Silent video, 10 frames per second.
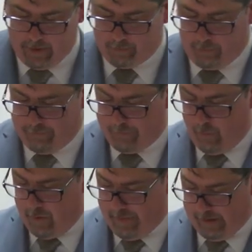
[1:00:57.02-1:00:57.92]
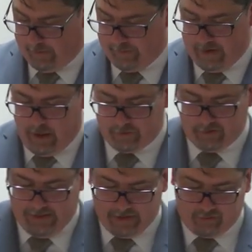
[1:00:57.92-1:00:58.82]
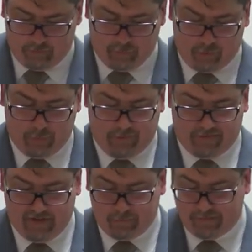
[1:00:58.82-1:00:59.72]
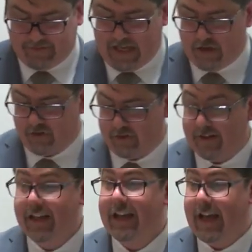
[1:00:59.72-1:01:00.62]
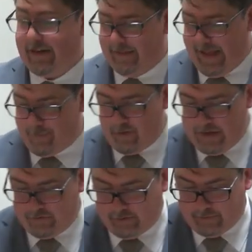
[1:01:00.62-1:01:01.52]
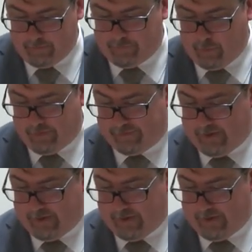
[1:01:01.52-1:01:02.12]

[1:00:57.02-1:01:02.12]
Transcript: and performing the undulation between simplification and elaboration for the